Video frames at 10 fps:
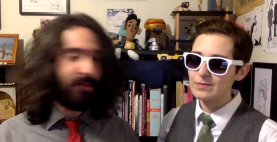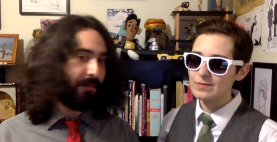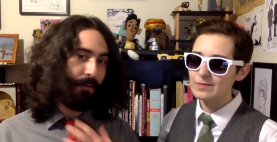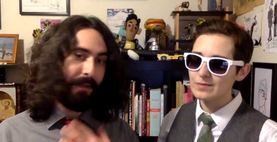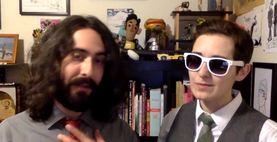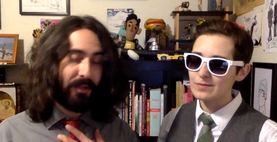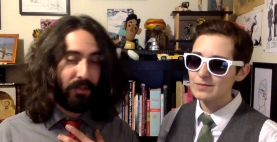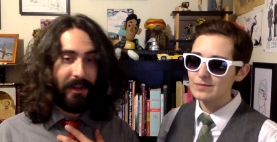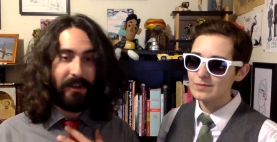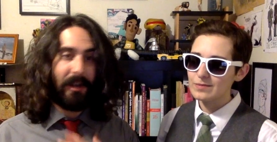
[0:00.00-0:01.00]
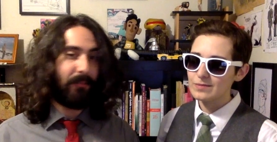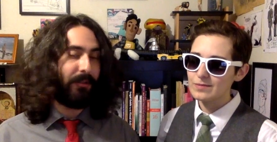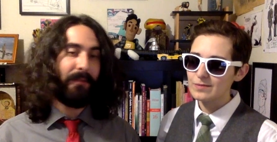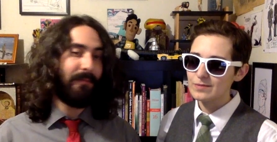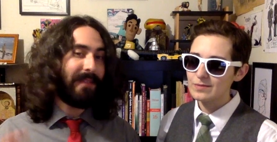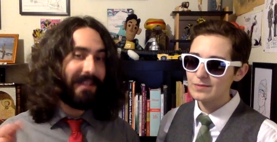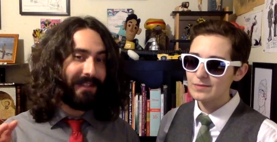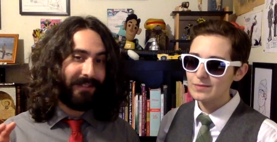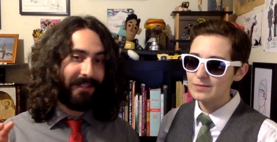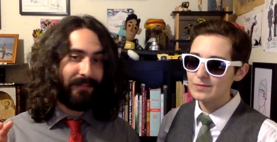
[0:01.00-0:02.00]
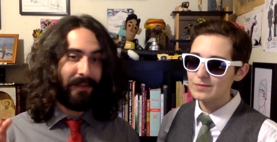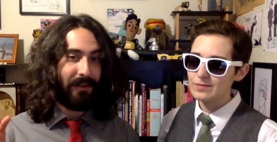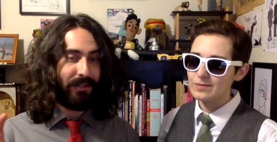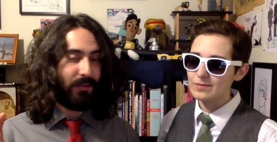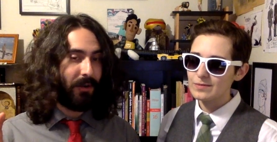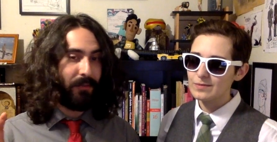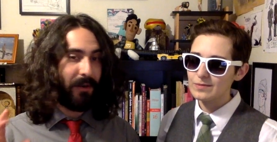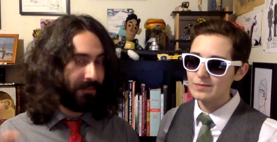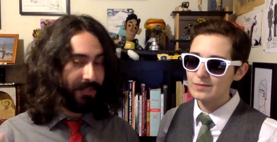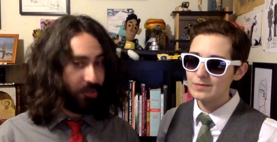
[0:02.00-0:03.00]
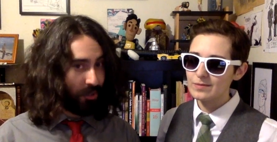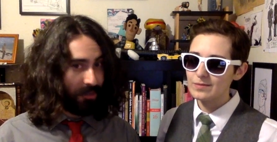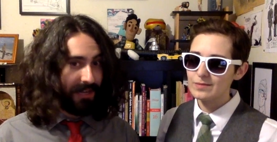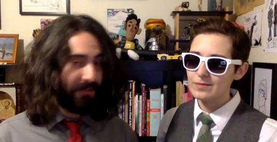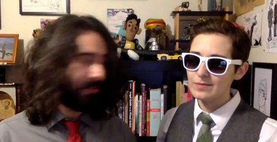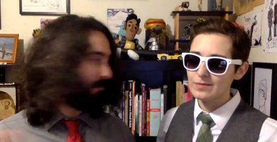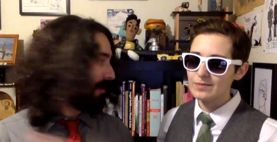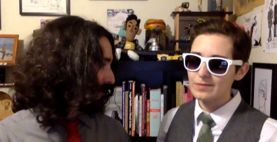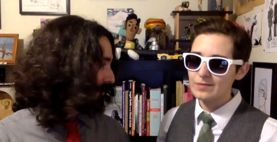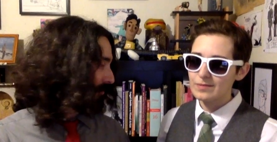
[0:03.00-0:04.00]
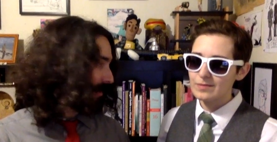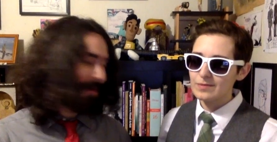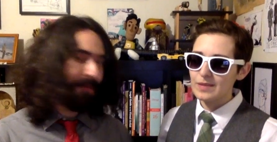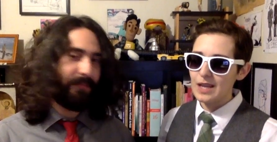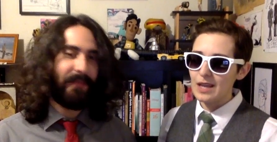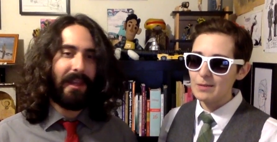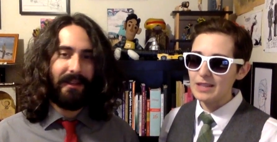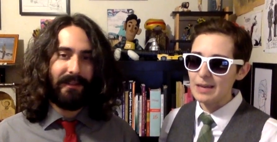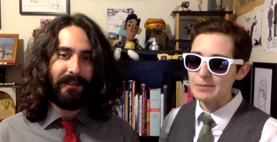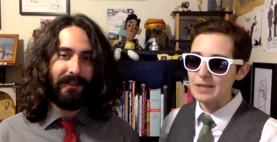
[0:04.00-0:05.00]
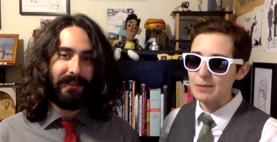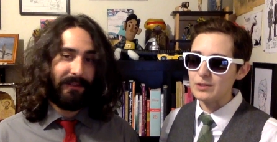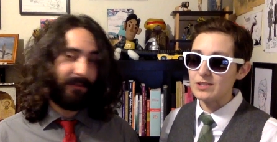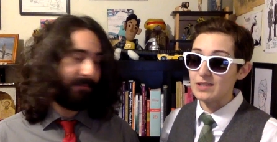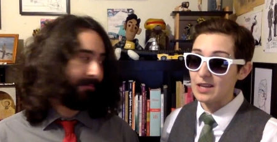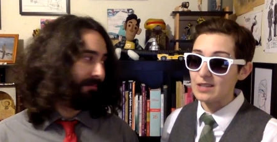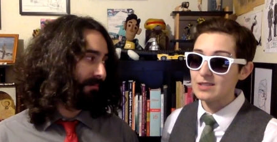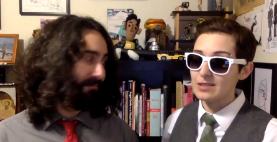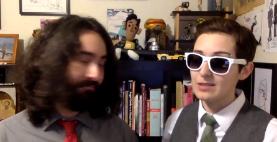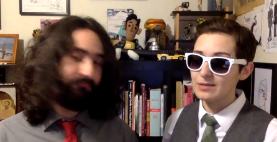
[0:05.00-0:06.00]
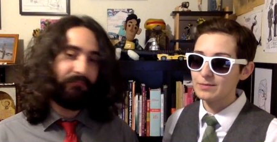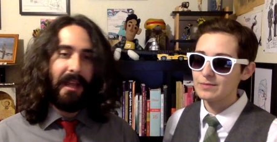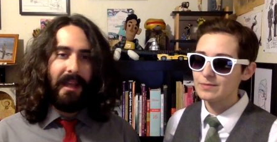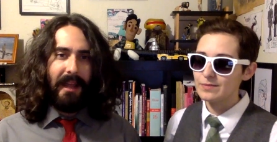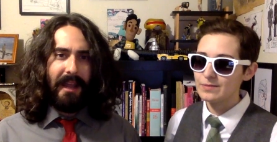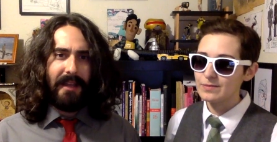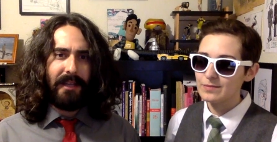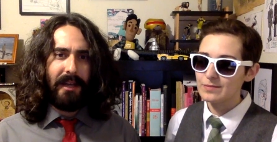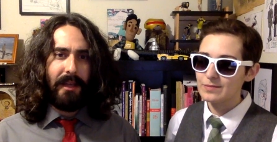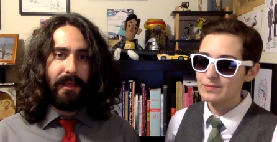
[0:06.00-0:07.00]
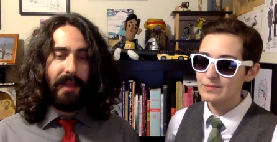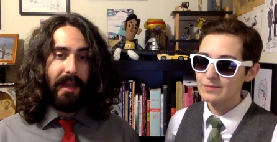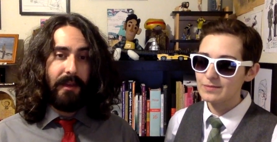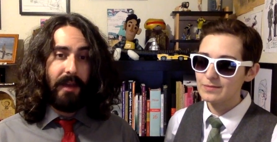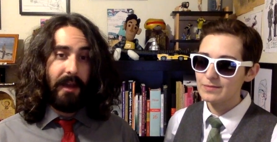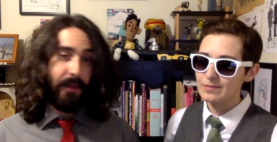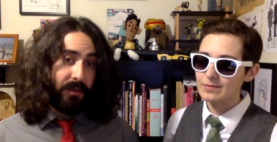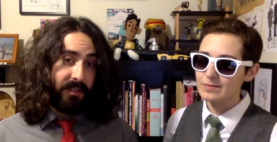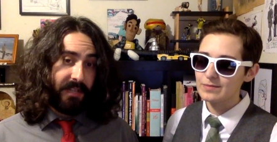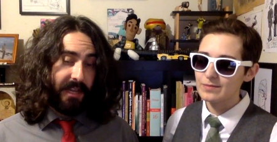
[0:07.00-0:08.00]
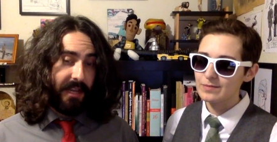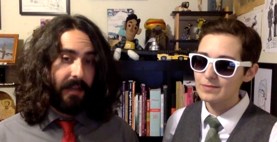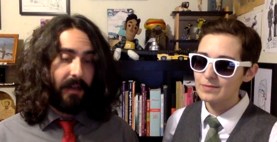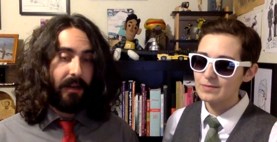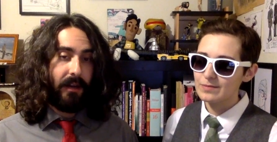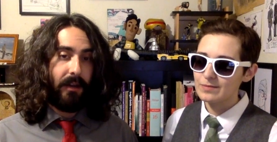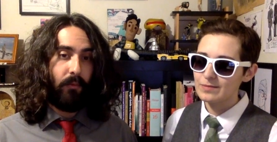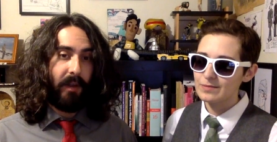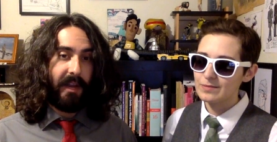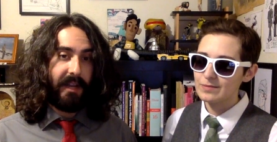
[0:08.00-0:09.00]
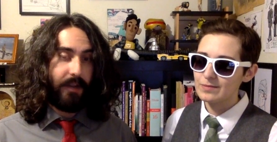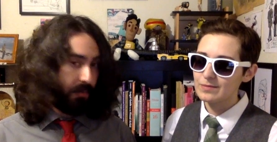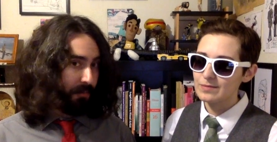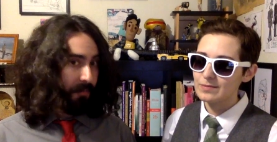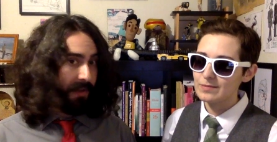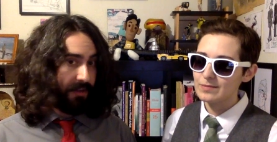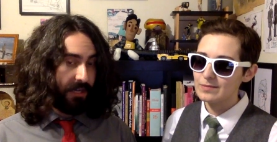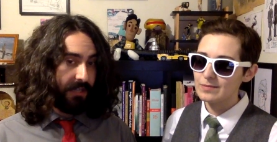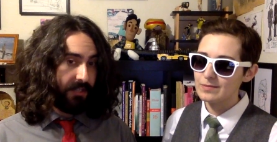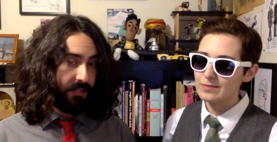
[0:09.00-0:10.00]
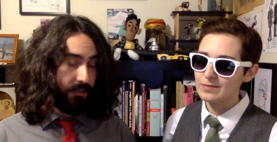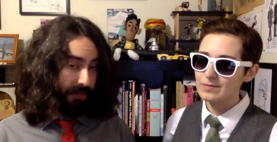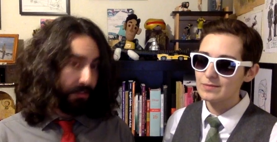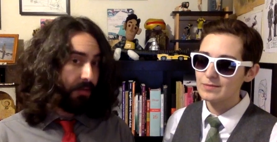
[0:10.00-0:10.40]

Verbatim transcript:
Speaker 1: them during my lunch break upload them immediately to, Mar- to our marvel digital account so rachel can read them on
Speaker 2: my laptop which sucks
Speaker 1: mm-hmm. and uh, then on thursday uh, when i get home and we've had a chance to have two